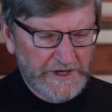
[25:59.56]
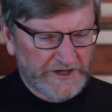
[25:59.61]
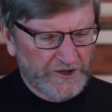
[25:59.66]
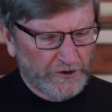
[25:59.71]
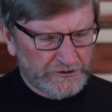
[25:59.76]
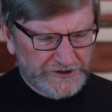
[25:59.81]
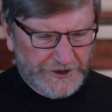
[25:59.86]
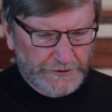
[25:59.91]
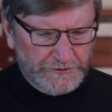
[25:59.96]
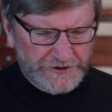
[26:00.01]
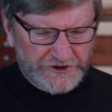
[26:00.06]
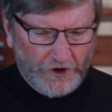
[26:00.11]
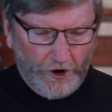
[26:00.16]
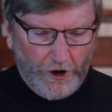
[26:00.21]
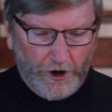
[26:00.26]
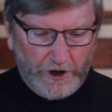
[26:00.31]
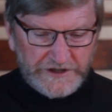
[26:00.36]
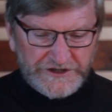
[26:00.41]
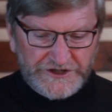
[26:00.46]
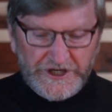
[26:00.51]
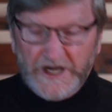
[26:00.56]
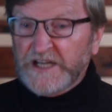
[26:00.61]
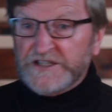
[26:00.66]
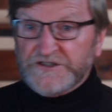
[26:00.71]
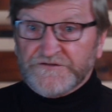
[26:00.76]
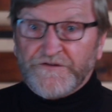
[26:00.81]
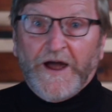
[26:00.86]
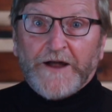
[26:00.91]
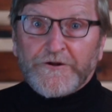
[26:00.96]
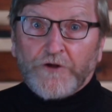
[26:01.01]
You know, she was college
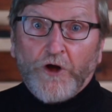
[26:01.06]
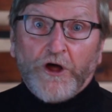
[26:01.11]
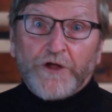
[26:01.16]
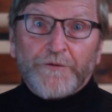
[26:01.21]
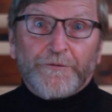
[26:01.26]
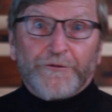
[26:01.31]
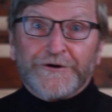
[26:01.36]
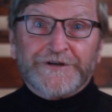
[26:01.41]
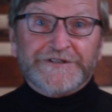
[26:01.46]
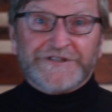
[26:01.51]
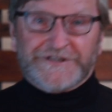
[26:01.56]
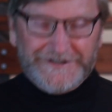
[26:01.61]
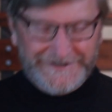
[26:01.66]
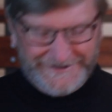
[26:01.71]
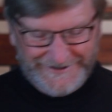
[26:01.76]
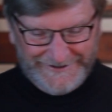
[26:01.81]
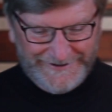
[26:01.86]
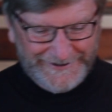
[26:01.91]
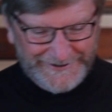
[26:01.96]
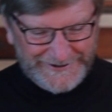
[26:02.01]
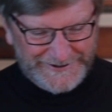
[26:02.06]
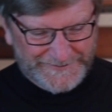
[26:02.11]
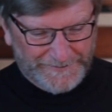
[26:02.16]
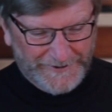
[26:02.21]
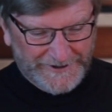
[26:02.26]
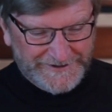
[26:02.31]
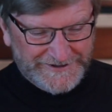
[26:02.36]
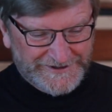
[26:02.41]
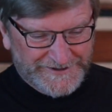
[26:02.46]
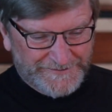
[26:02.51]
age. In fact, all the baristas at
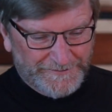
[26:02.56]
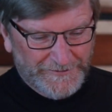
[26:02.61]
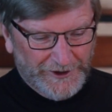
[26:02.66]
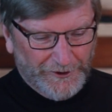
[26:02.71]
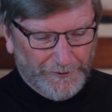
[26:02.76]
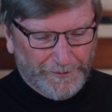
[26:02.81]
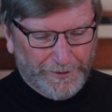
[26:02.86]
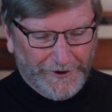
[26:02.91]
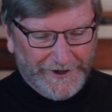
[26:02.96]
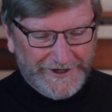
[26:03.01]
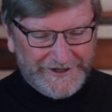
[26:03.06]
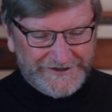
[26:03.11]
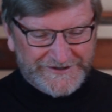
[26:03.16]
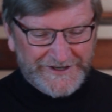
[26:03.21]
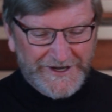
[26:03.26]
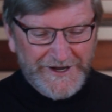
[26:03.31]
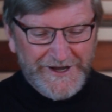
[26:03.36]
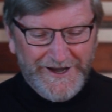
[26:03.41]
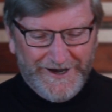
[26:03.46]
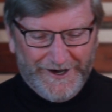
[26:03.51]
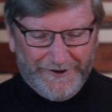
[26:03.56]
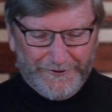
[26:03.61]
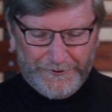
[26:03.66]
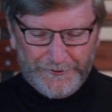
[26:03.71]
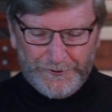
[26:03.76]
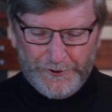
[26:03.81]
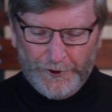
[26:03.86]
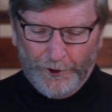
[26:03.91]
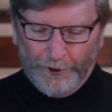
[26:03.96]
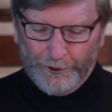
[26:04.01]
this little place, other than the